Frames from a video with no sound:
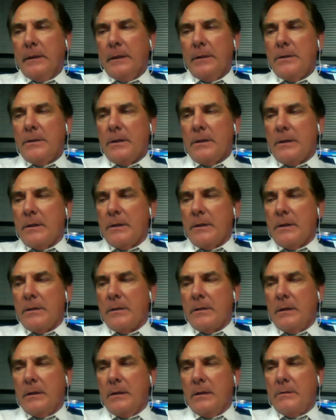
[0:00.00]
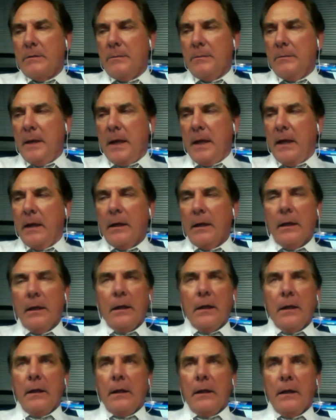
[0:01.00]
Just as, to me,
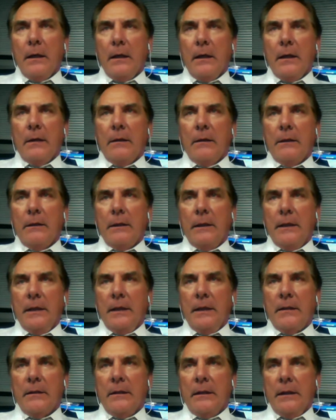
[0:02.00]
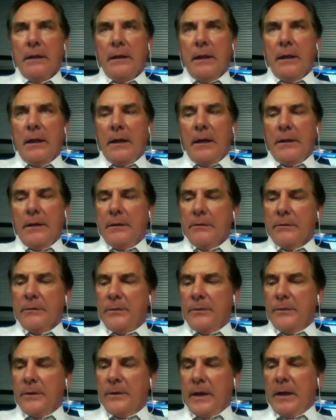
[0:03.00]
I'll never
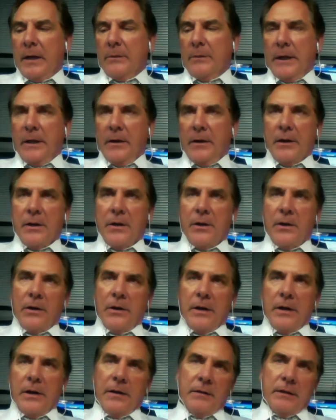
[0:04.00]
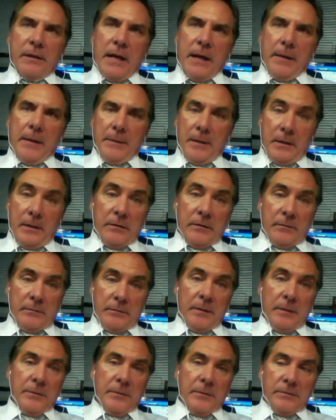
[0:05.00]
forget when Eric Curry came here.
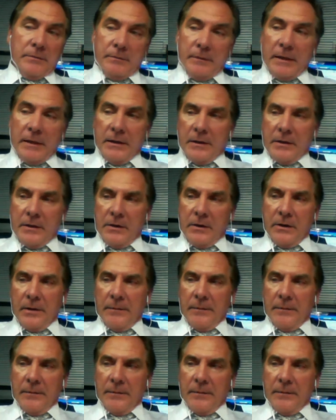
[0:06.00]
Remember Eric Curry?